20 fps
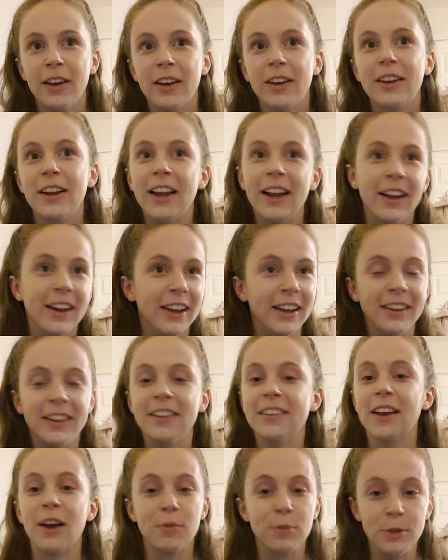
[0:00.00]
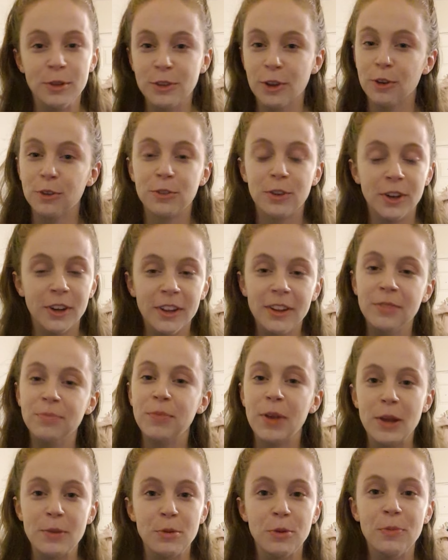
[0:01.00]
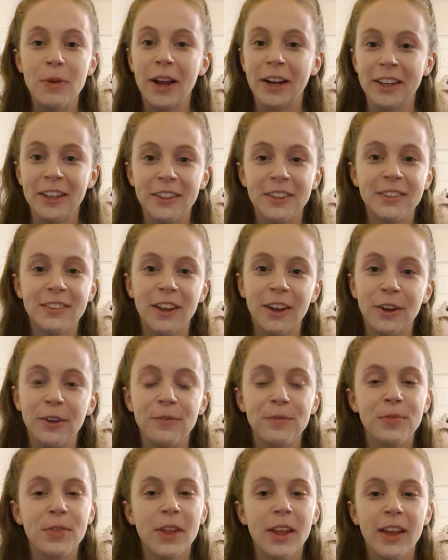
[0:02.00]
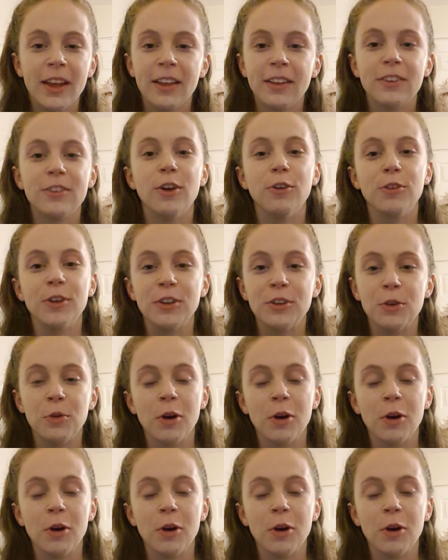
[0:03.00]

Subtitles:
clearly this happens often and people manage, so it's nothing to